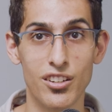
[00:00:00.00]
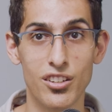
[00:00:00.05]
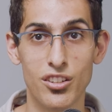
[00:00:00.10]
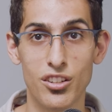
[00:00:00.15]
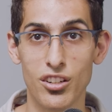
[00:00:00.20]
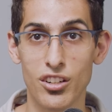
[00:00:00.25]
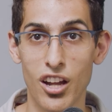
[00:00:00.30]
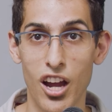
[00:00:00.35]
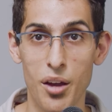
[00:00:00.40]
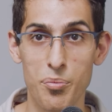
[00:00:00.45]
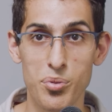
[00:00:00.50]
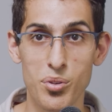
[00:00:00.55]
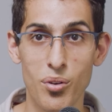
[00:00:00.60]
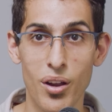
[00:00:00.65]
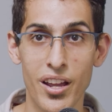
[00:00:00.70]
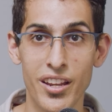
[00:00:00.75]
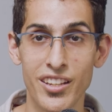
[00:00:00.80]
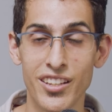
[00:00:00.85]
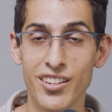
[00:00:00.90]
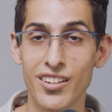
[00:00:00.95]
good
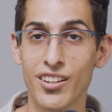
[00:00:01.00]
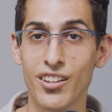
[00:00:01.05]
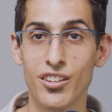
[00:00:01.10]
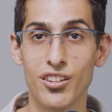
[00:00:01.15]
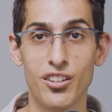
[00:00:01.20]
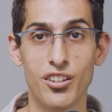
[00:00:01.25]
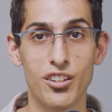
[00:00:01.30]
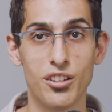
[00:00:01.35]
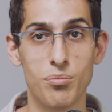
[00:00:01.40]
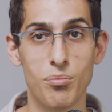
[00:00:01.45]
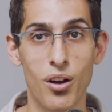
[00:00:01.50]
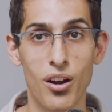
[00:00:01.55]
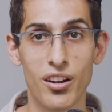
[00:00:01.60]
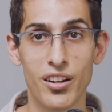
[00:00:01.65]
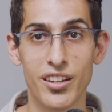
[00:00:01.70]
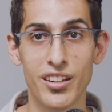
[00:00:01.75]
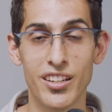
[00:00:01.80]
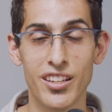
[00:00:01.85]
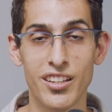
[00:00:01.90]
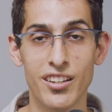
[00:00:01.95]
copywriting, good
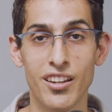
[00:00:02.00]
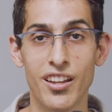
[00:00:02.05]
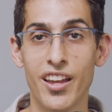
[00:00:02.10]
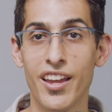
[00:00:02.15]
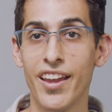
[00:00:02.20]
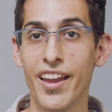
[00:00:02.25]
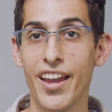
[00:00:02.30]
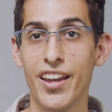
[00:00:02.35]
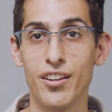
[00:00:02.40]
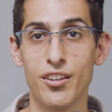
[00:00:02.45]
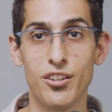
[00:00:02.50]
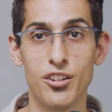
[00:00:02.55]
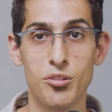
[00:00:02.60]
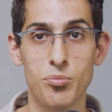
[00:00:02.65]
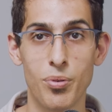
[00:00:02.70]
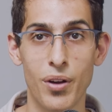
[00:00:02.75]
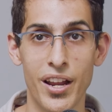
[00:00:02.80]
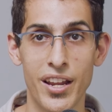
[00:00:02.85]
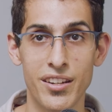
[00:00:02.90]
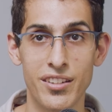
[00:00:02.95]
marketing, and
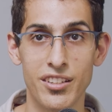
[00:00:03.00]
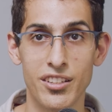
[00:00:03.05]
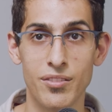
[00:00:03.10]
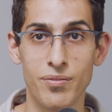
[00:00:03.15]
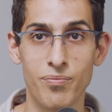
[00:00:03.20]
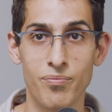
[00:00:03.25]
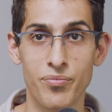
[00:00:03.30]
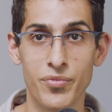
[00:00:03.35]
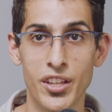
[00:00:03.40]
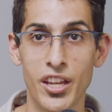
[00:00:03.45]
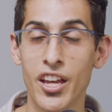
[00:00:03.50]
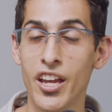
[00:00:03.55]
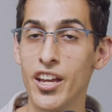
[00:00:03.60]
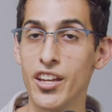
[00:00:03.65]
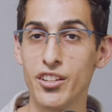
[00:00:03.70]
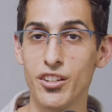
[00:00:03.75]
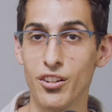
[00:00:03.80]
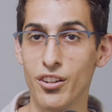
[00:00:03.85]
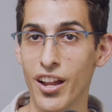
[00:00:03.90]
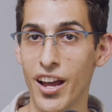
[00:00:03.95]
good branding.
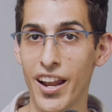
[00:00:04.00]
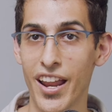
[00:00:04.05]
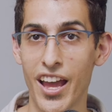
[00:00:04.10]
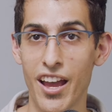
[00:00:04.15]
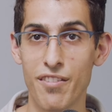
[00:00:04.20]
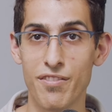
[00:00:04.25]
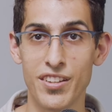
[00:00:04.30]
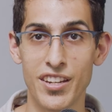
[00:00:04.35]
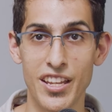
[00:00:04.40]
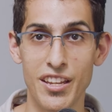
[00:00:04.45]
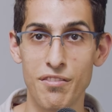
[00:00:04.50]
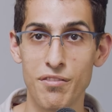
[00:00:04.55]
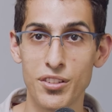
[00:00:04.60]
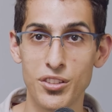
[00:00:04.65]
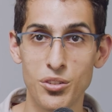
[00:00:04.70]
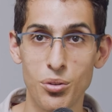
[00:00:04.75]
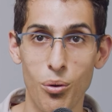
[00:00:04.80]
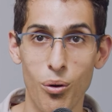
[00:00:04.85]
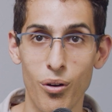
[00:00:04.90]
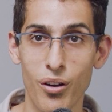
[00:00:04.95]
You're not having
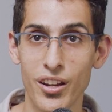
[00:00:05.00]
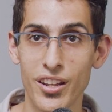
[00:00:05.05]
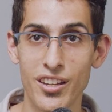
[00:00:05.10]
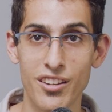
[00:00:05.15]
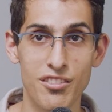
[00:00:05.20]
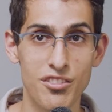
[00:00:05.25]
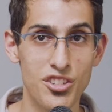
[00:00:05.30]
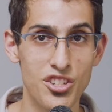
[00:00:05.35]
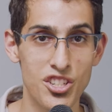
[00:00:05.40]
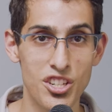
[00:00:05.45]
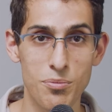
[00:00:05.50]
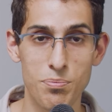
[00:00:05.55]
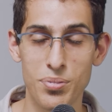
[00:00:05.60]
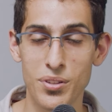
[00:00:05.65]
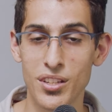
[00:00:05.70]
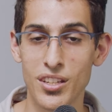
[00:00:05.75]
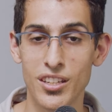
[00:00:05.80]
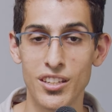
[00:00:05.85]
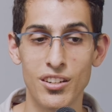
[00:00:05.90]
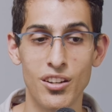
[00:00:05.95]
inventory,
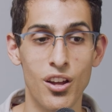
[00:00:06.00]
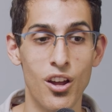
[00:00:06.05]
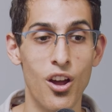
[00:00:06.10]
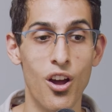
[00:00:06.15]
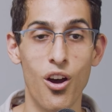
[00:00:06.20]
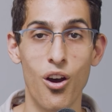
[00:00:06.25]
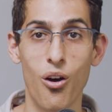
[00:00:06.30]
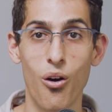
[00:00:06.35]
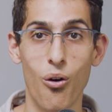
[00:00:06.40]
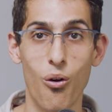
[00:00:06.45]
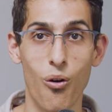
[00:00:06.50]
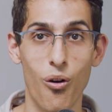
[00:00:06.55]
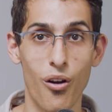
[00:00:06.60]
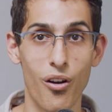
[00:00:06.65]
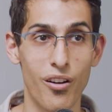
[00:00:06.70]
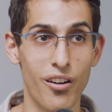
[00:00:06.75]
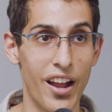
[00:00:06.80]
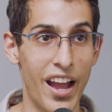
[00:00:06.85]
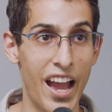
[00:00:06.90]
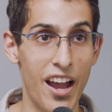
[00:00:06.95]
shipping,
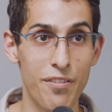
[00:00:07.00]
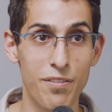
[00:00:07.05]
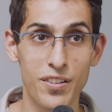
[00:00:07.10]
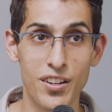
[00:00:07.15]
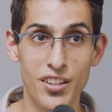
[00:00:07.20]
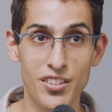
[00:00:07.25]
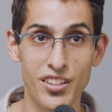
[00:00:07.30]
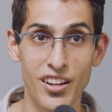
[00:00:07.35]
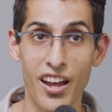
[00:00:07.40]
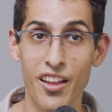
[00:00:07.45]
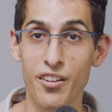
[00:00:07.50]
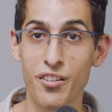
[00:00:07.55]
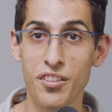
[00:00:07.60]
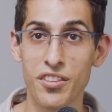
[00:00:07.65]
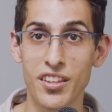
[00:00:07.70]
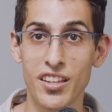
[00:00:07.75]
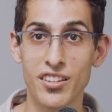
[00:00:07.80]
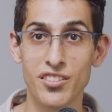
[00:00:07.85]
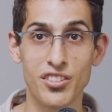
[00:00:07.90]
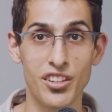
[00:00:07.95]
or half a dozen other
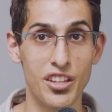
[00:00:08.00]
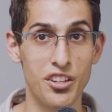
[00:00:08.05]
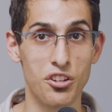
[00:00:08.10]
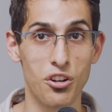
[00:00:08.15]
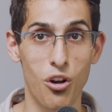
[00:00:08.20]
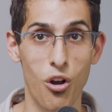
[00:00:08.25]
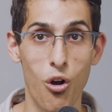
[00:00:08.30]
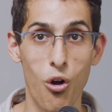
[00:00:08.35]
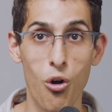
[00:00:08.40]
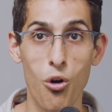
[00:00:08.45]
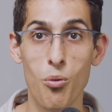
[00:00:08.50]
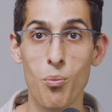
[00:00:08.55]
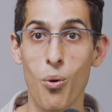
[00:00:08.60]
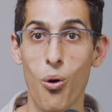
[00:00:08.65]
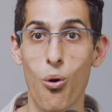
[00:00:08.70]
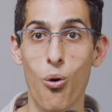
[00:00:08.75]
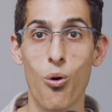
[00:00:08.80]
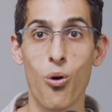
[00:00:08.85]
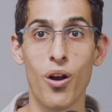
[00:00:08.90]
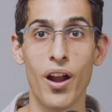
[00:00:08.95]
things in your
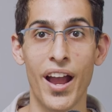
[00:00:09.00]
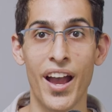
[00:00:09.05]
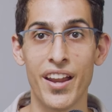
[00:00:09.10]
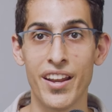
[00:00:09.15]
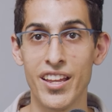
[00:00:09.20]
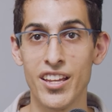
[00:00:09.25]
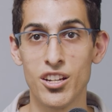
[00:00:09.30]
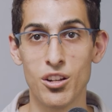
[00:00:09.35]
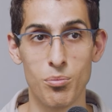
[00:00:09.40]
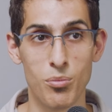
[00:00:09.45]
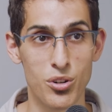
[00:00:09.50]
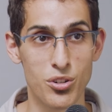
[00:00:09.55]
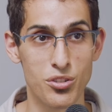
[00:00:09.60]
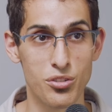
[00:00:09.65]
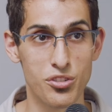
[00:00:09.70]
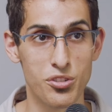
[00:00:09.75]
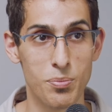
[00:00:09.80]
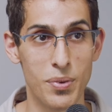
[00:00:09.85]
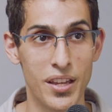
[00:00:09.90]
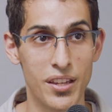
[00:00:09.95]
home or at a
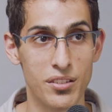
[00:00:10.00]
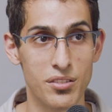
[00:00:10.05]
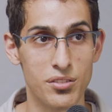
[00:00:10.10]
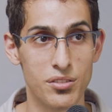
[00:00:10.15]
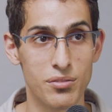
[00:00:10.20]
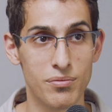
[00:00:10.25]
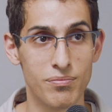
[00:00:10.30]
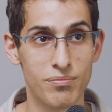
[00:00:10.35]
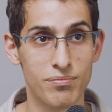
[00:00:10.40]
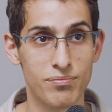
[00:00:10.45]
commercial space.